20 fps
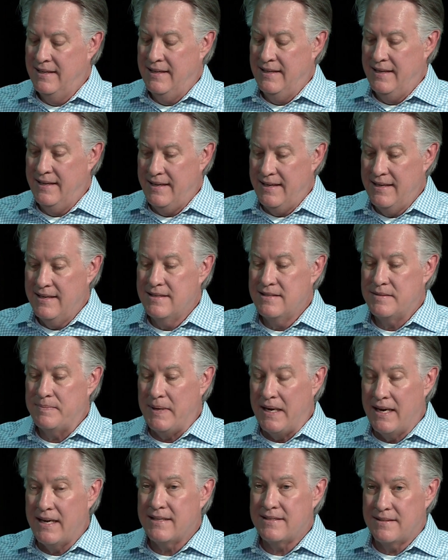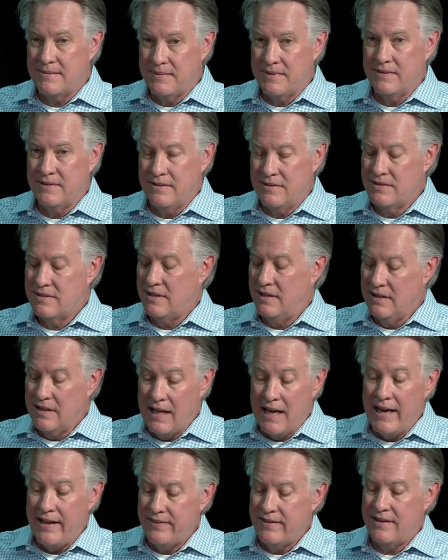It is possible. There's a
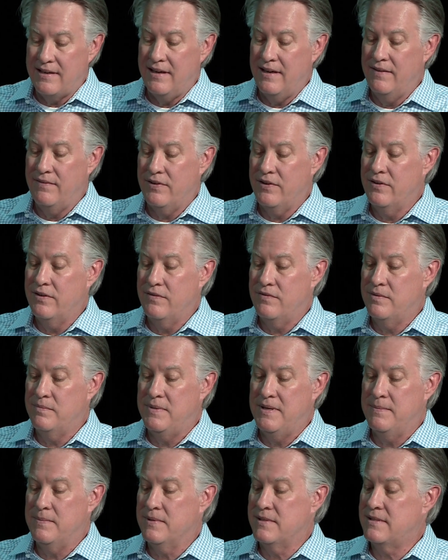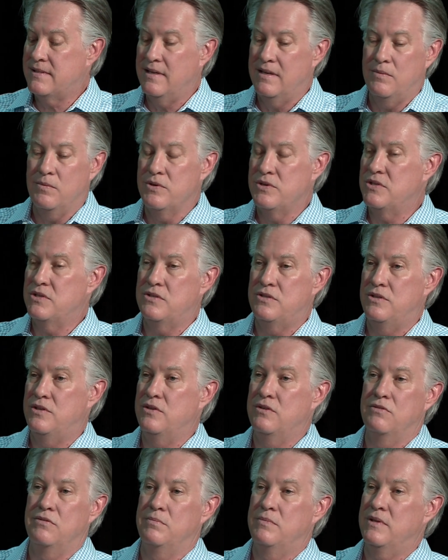lot that I've heard from people saying, we're just
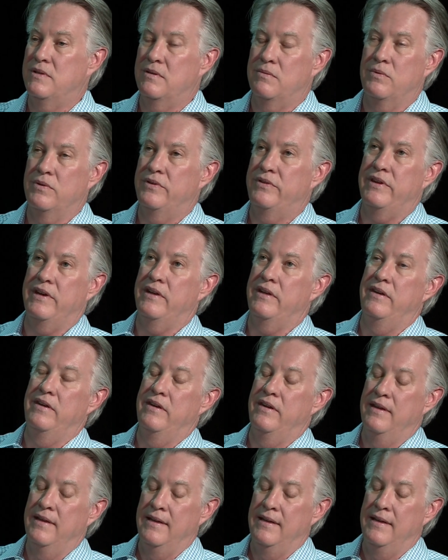doomed, we're done.